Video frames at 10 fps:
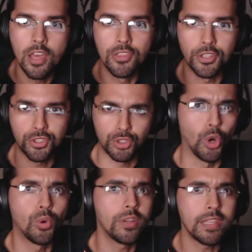the
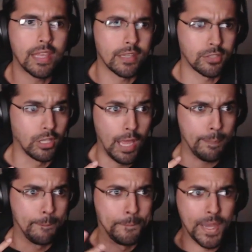story that is a lot
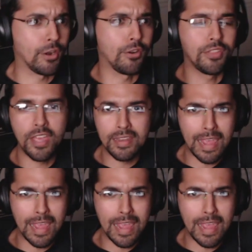better than